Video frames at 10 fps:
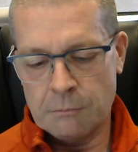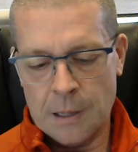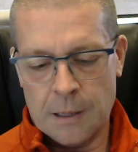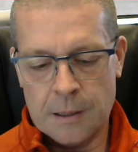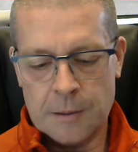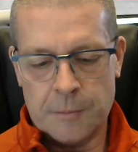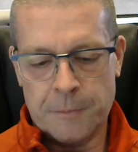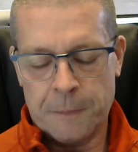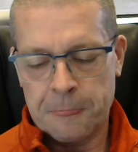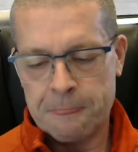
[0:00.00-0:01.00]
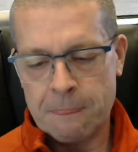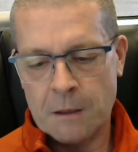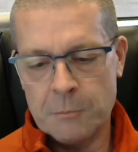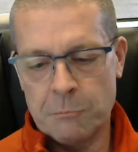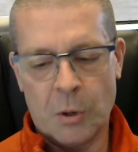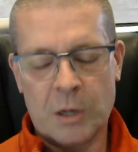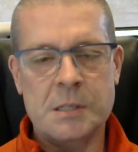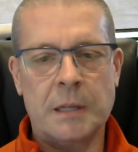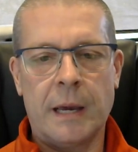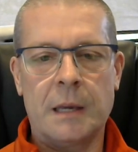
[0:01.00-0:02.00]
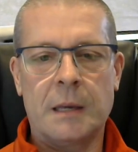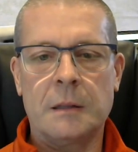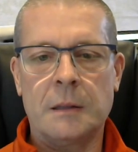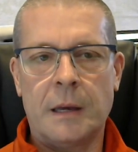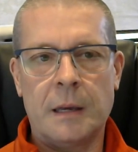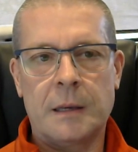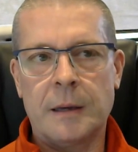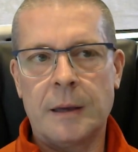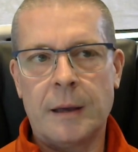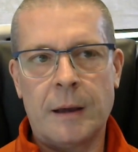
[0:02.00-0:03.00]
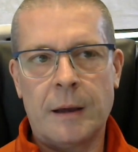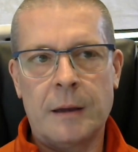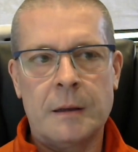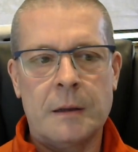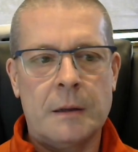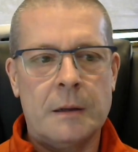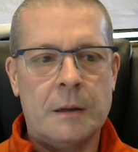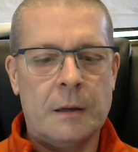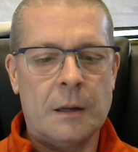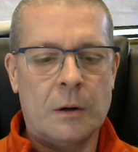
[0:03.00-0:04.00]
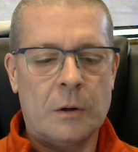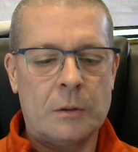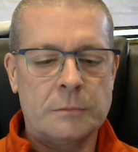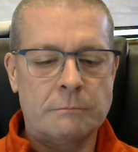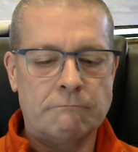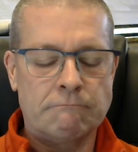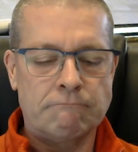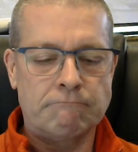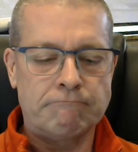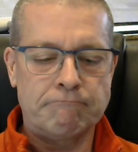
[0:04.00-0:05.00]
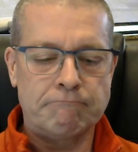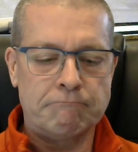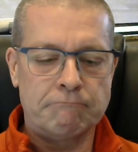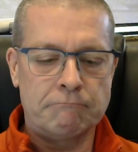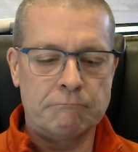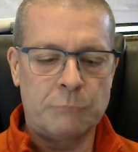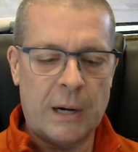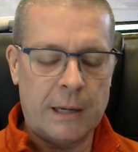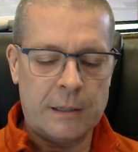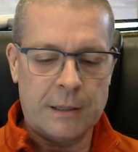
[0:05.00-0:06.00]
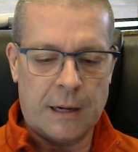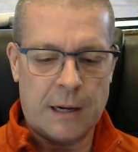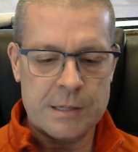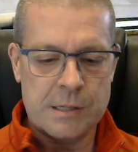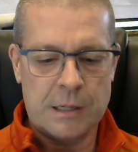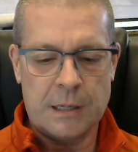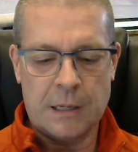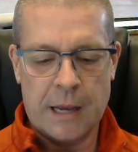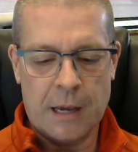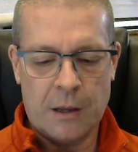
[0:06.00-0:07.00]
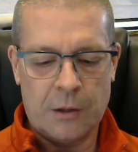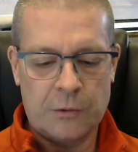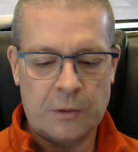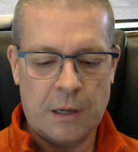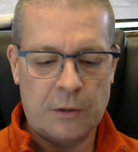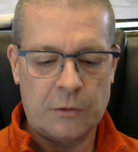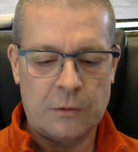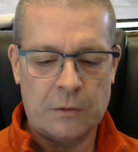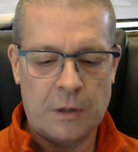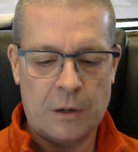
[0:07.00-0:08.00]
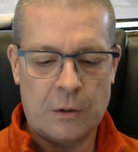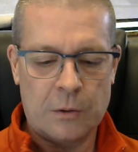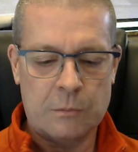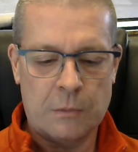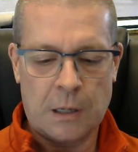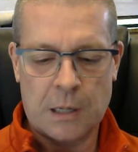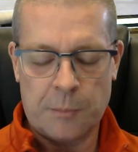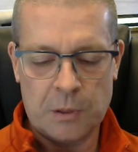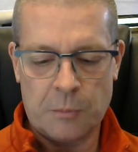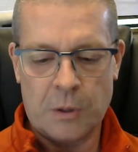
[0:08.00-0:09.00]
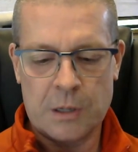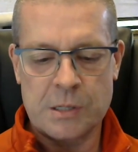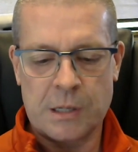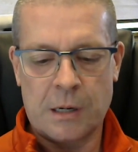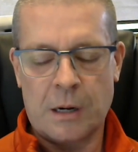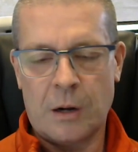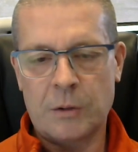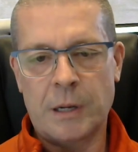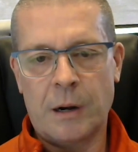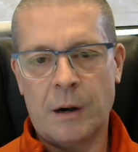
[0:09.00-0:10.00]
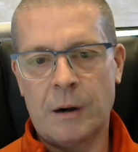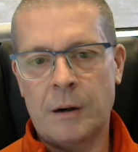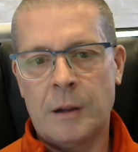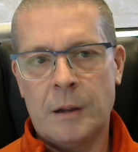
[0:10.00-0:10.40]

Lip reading: um, books like you know Brandon Dawson has a couple of books that are out there